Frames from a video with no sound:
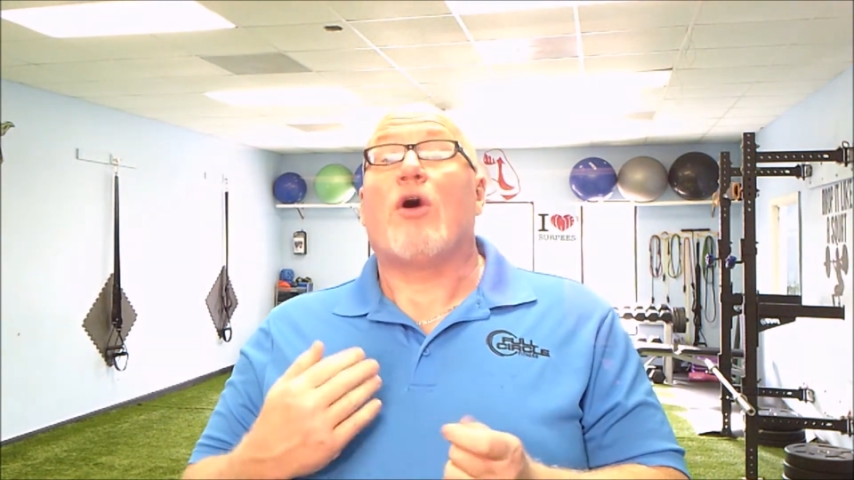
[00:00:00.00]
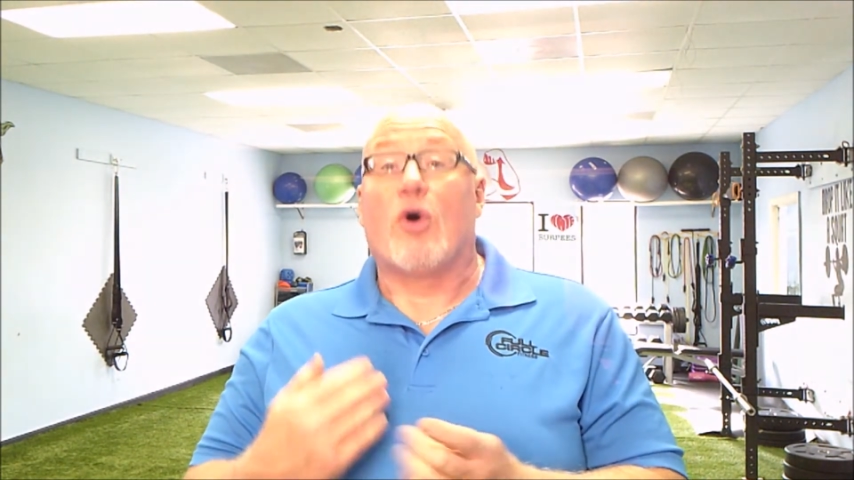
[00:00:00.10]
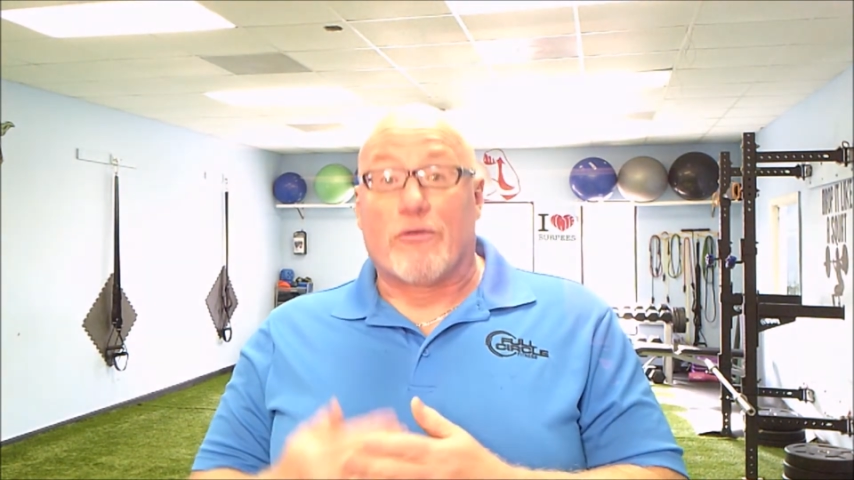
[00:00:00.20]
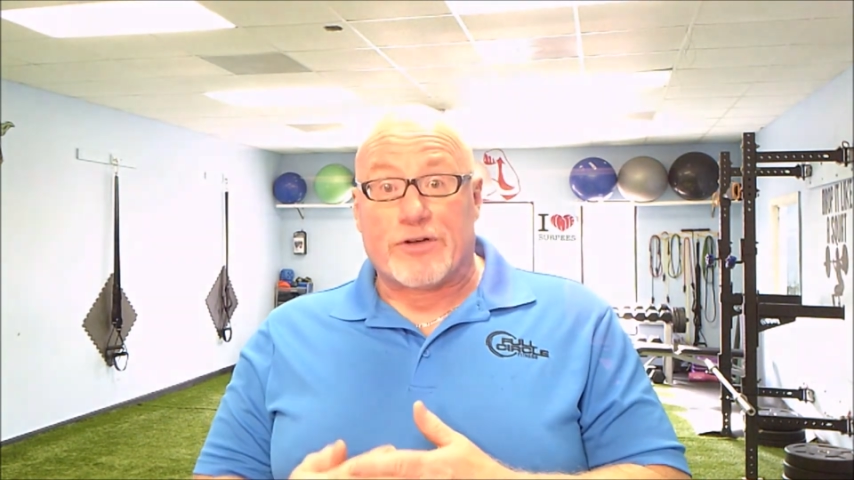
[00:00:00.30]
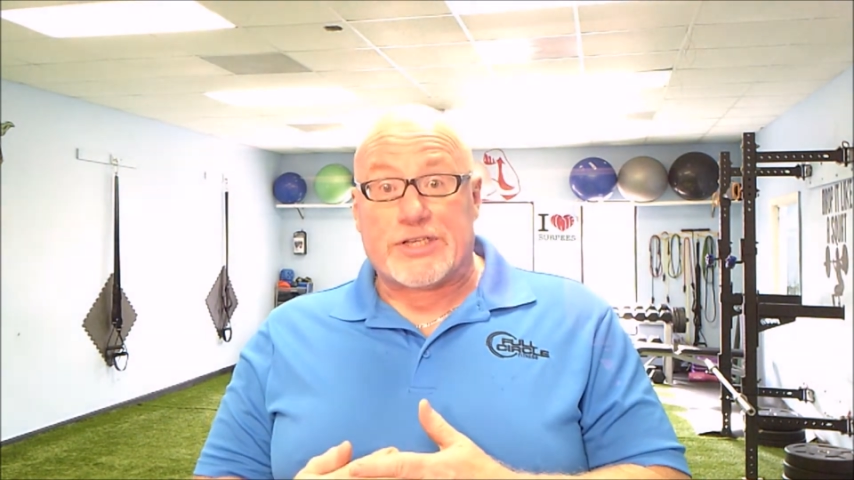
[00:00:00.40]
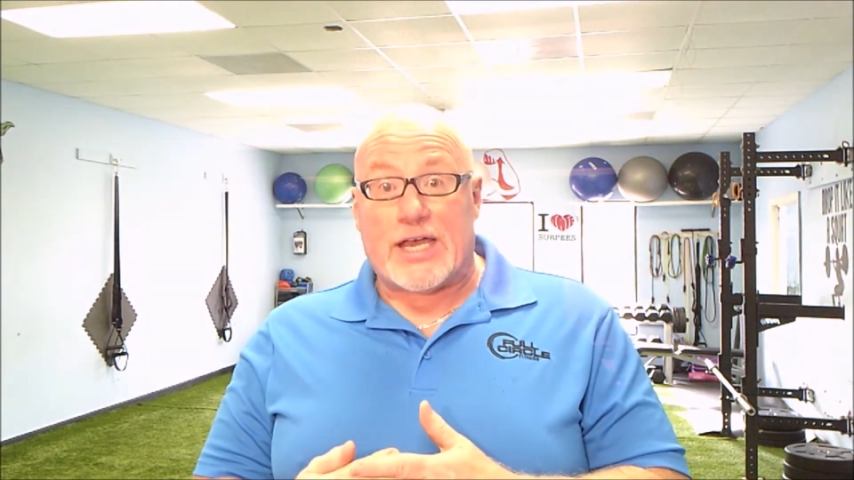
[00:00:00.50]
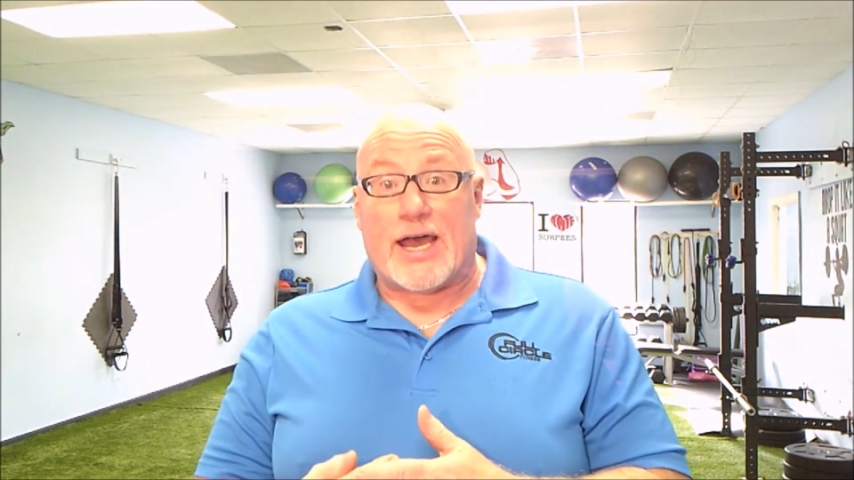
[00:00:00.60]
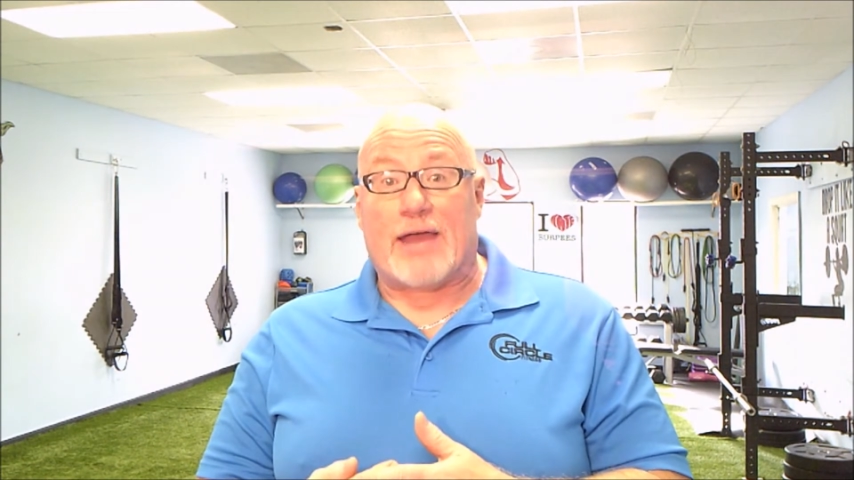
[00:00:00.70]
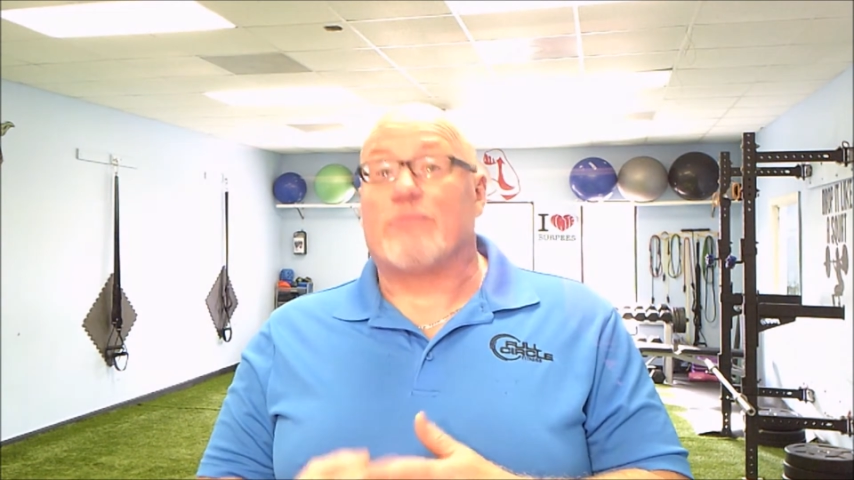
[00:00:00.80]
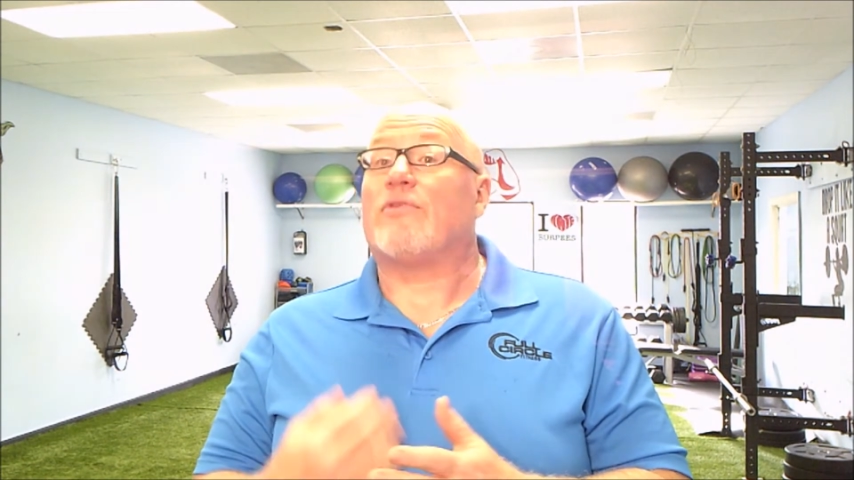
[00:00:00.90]
Over
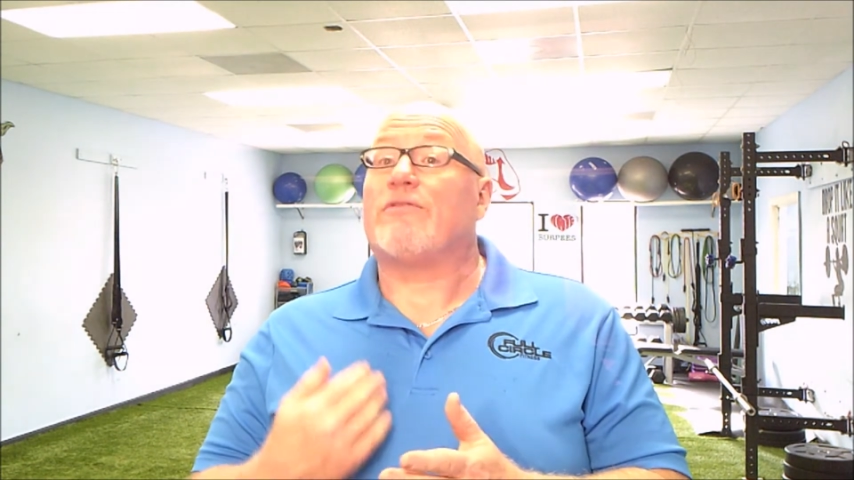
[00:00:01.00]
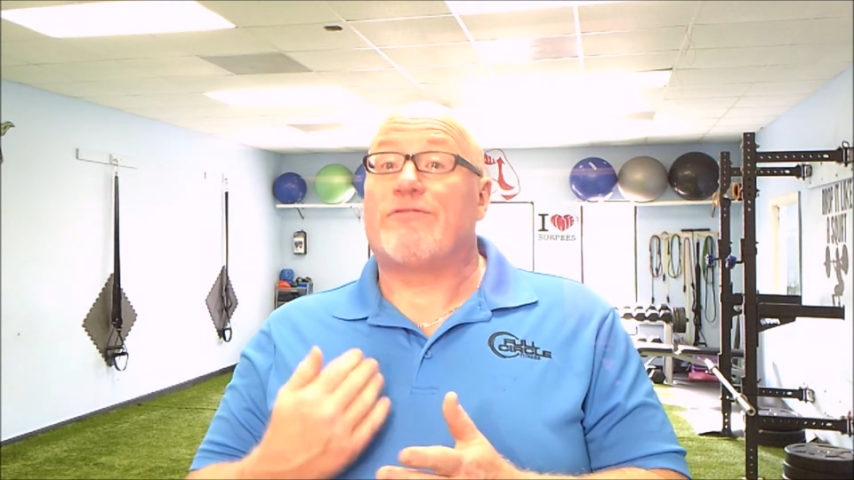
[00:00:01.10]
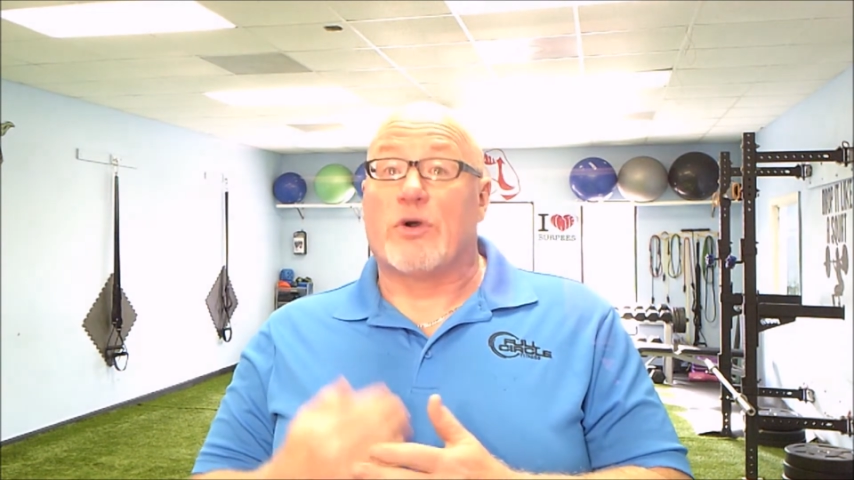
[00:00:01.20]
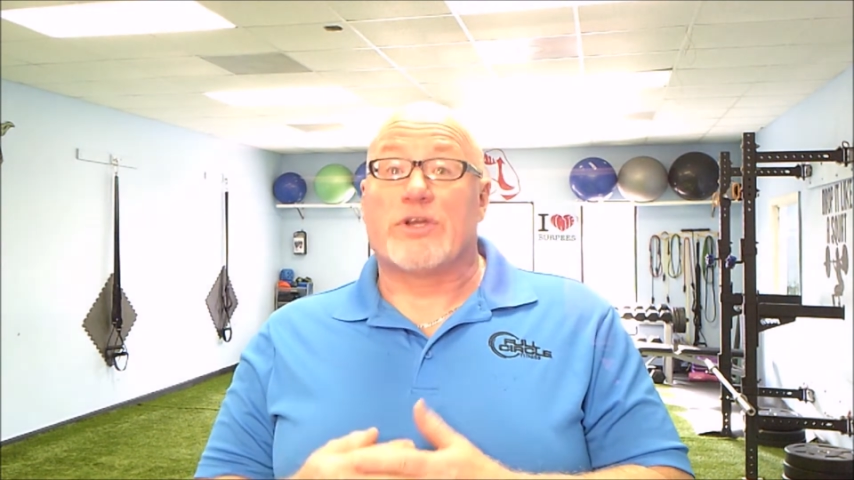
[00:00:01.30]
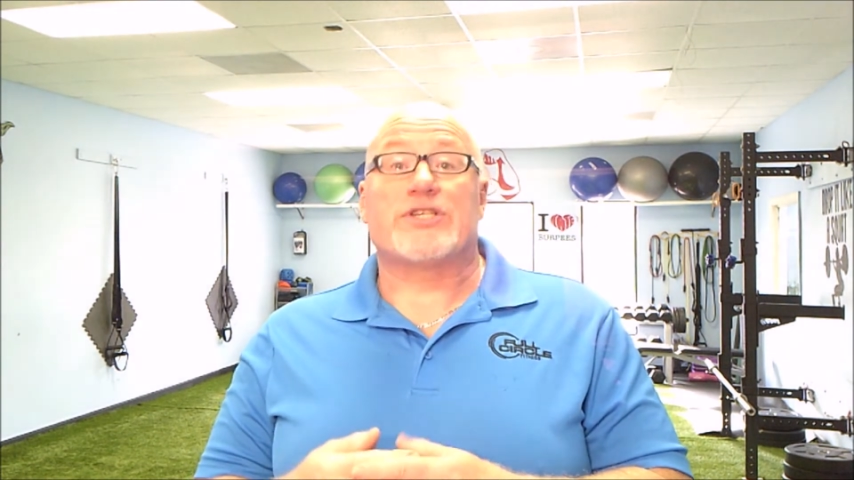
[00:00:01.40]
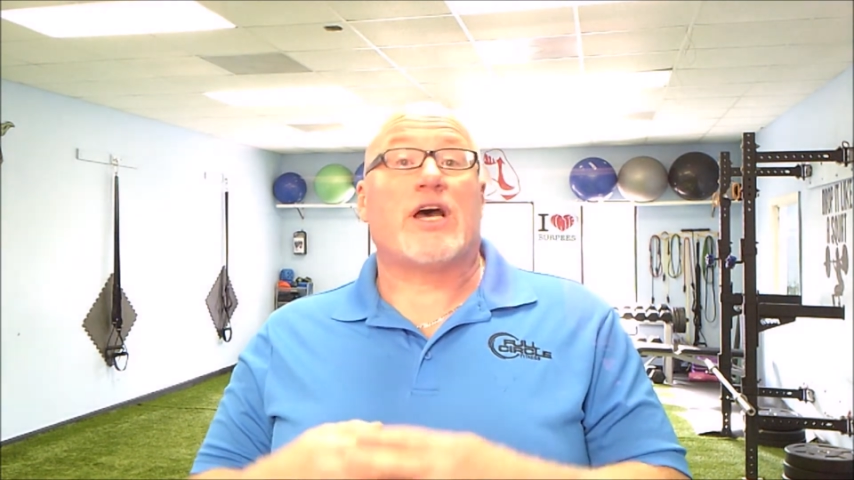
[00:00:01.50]
time, focus